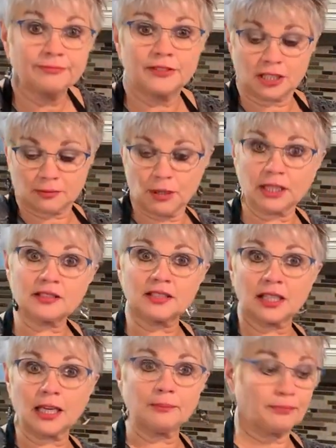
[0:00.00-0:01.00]
Just mix
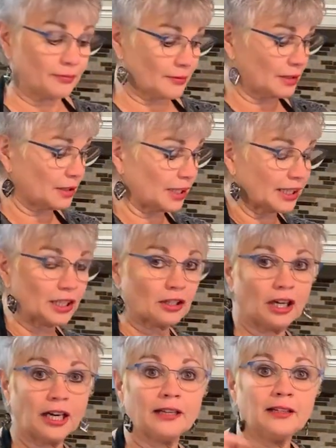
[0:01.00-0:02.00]
it up, click it
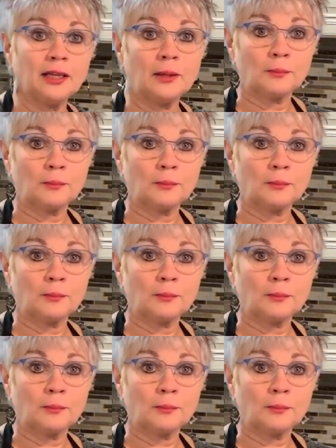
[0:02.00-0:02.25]
on,